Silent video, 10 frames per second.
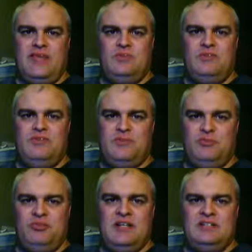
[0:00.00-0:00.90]
the game
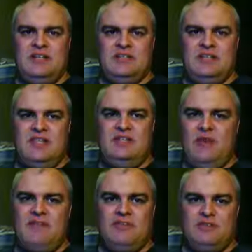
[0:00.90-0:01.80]
development process than
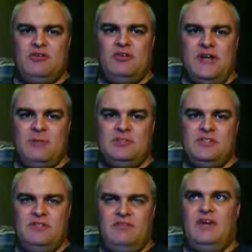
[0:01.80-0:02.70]
graphics
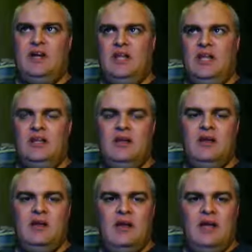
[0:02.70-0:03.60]
programmers, finally.
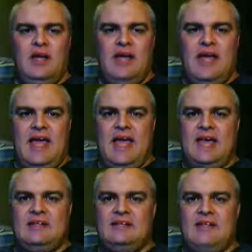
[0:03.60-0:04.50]

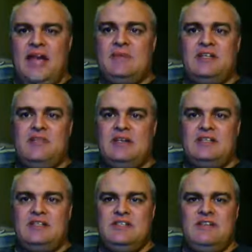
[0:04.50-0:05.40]
And I'm
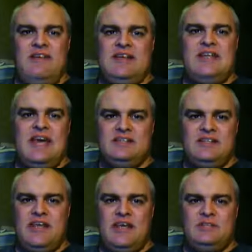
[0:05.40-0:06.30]
expecting to see
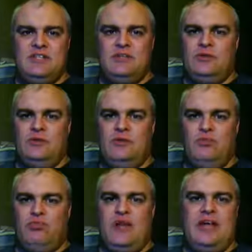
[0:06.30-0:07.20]
fantastic games that do
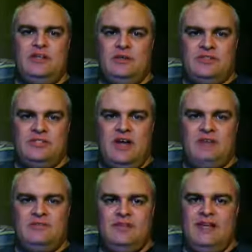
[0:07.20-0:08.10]
brand new
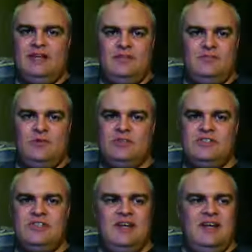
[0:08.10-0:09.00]
stuff, and of
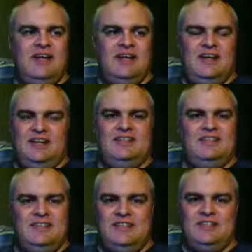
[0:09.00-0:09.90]
course,
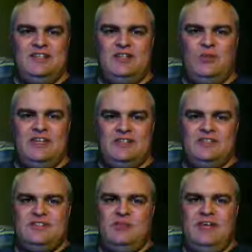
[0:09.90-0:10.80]
the Nintendo Wii is
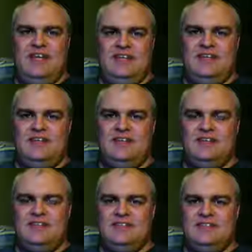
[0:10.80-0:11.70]
just the beginning.
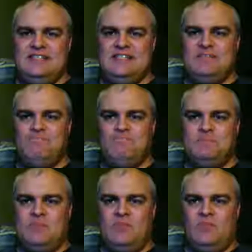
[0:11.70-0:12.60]

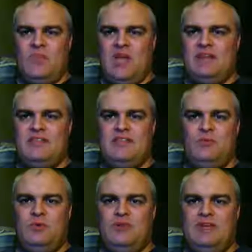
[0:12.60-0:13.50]
I
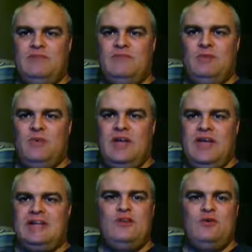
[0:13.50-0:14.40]
think we're in for
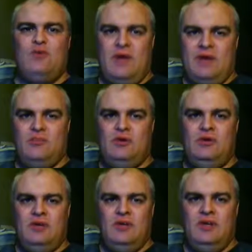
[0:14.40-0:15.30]
an incredible